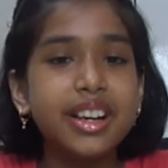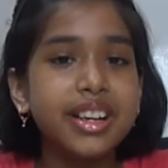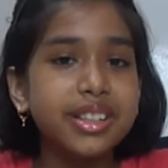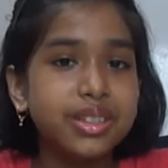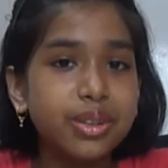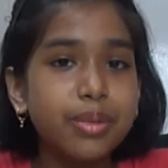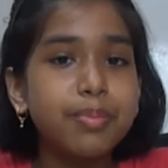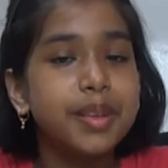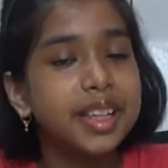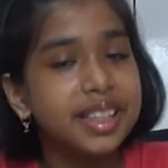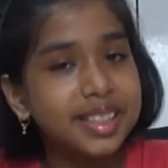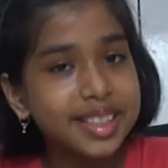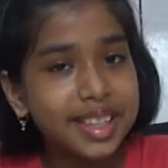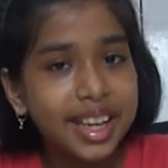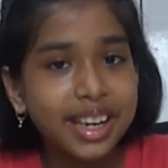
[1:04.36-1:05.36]
So
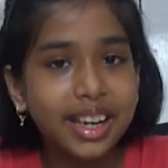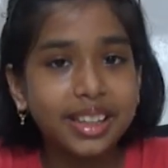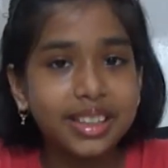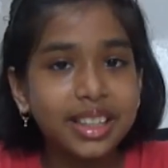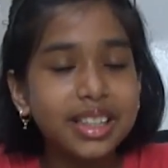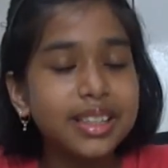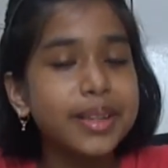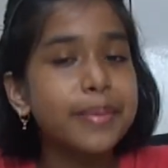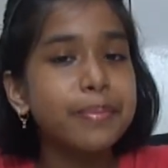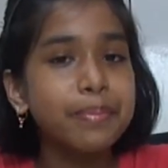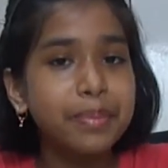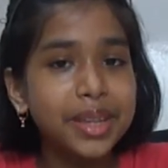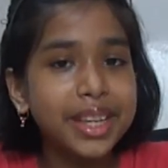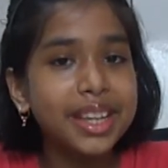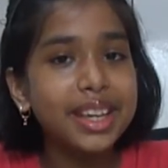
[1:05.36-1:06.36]
please correct it.
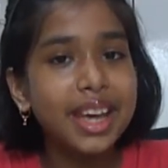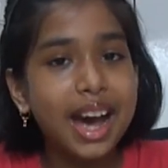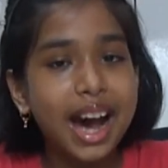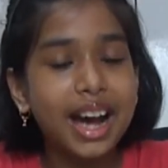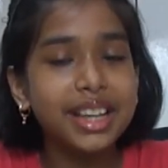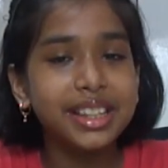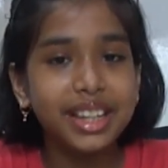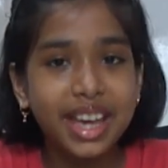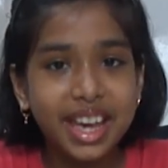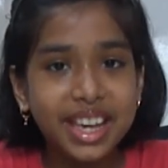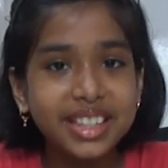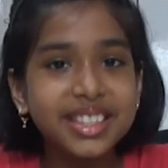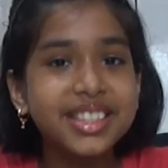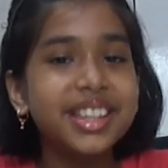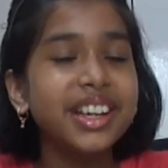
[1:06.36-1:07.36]

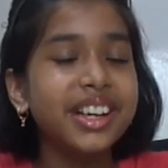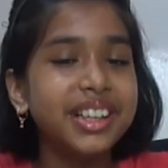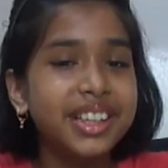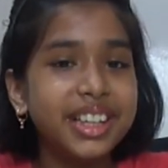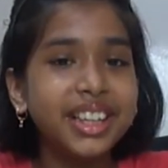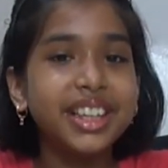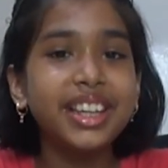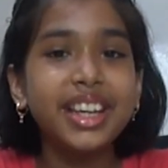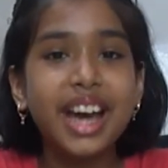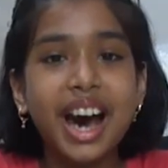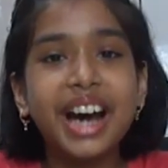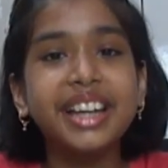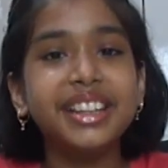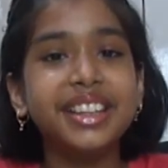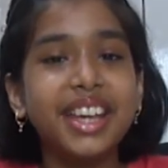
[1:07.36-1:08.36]

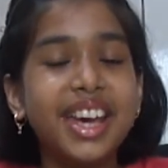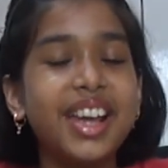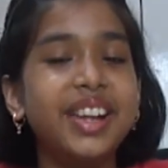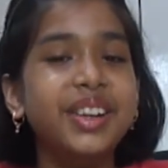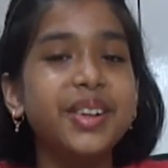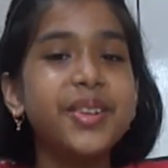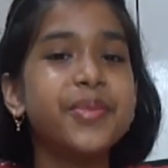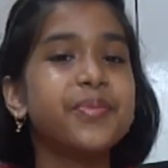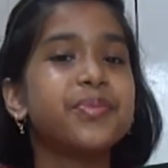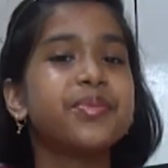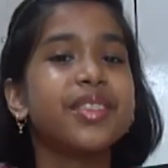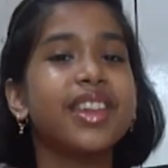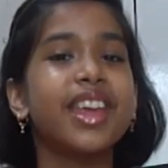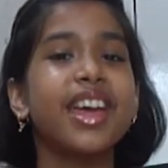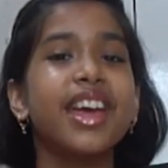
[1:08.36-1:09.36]
Pistil.
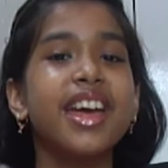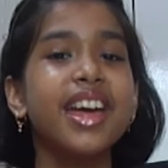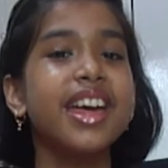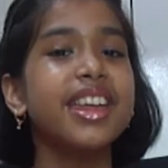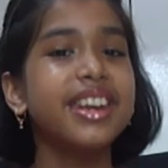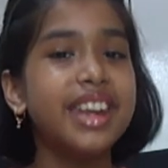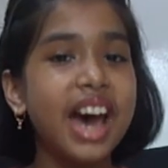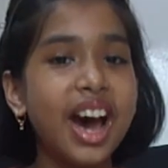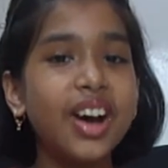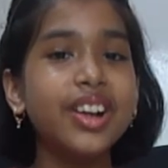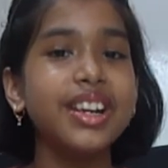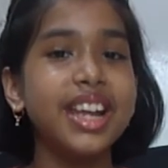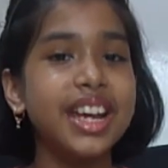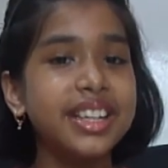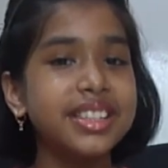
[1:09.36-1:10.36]
Now
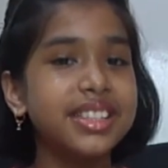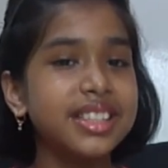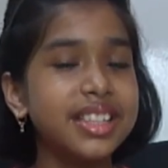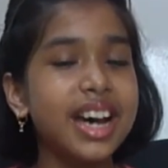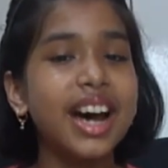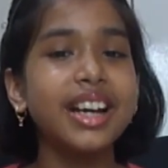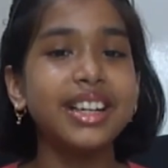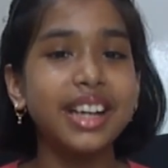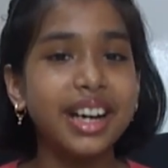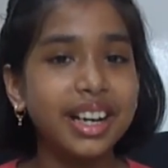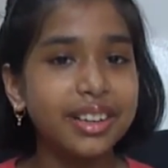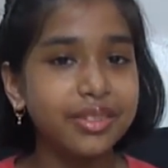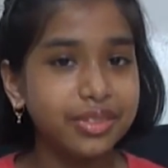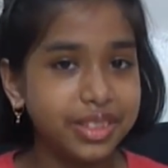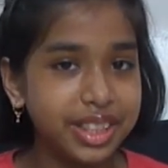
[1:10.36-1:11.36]
let's start
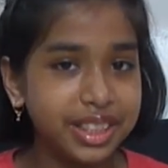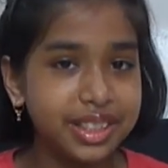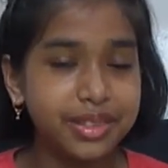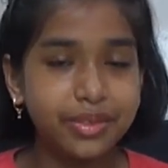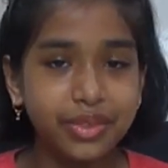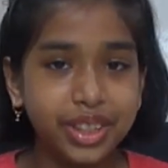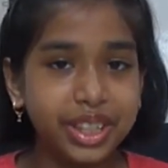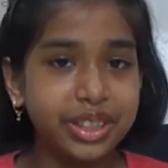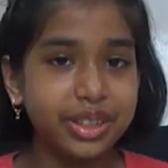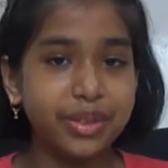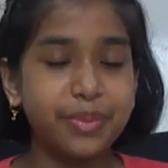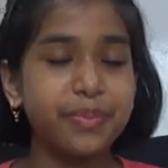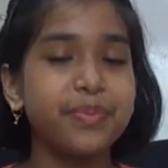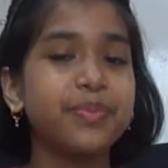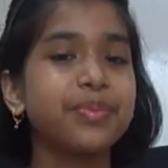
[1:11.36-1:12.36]
this video.
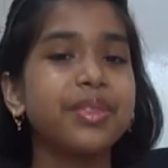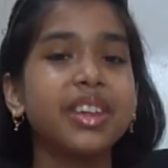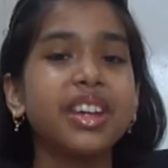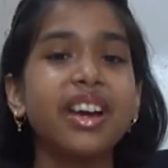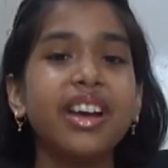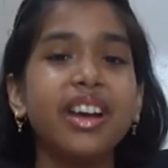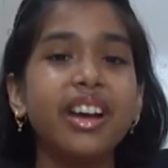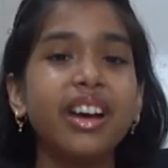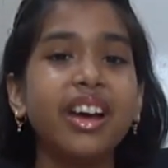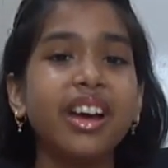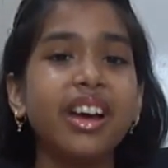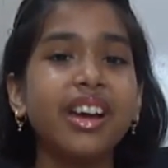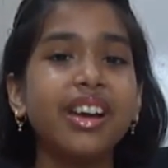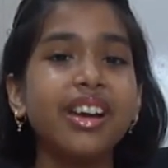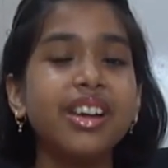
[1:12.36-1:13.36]

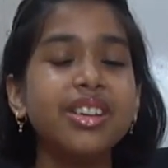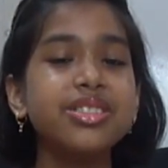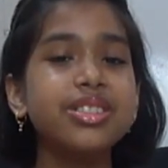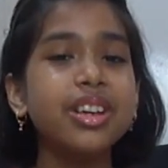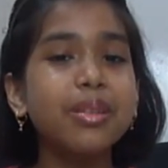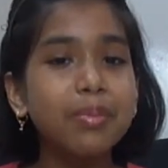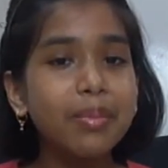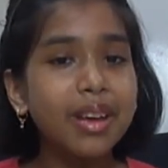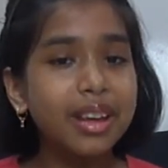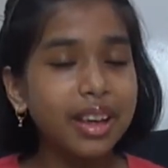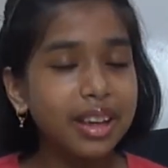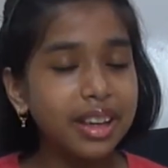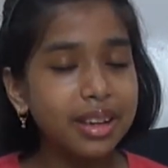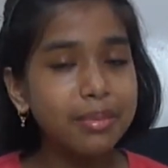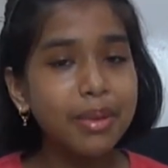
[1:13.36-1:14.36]
So
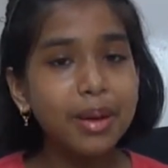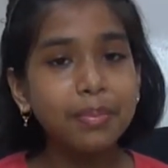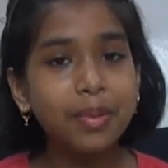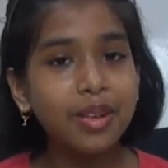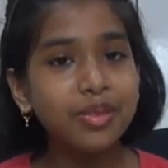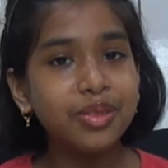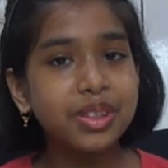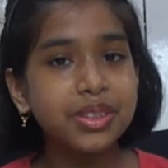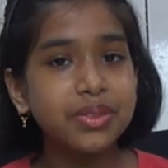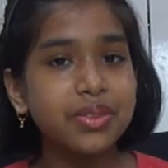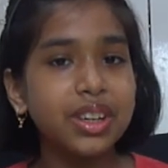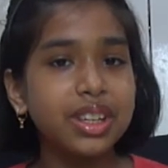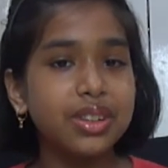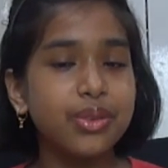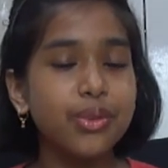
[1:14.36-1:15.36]
in my previous
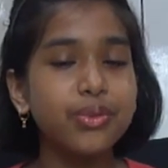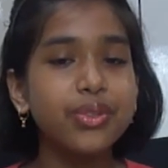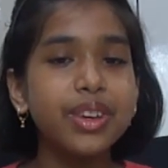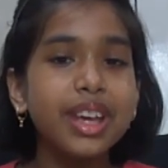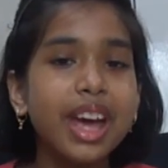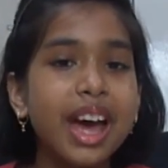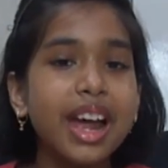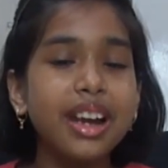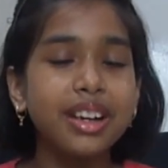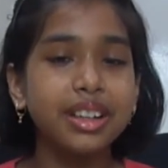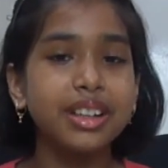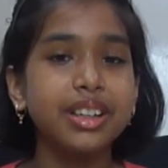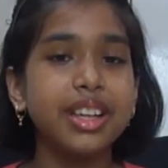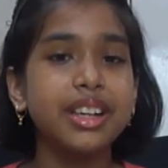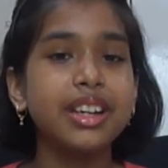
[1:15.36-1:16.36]
video we had
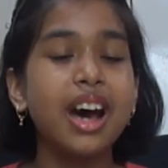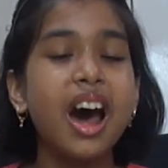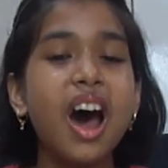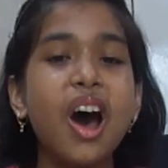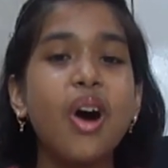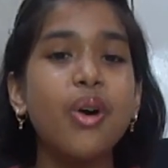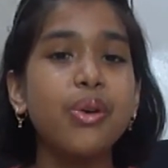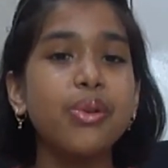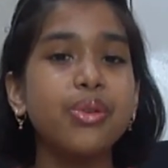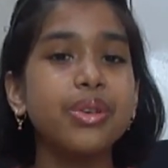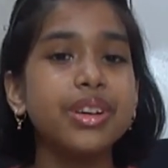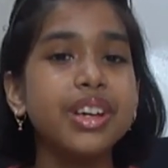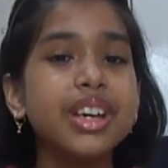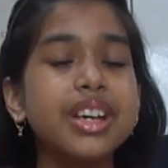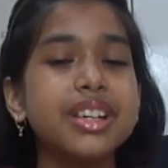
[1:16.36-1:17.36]
learned that how
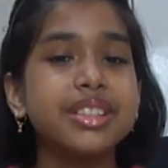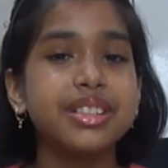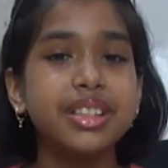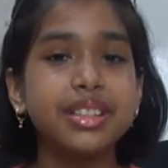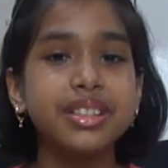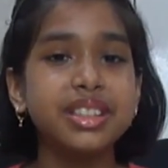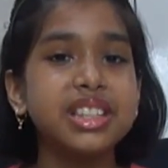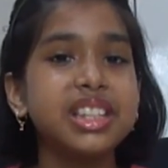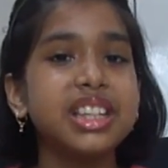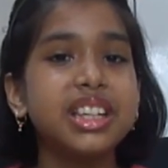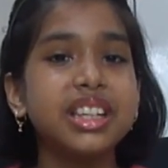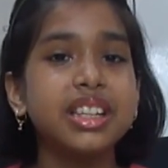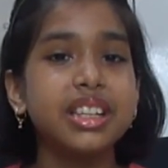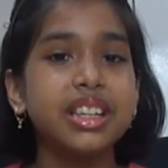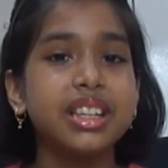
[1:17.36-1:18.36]
does the
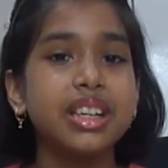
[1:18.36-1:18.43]
seed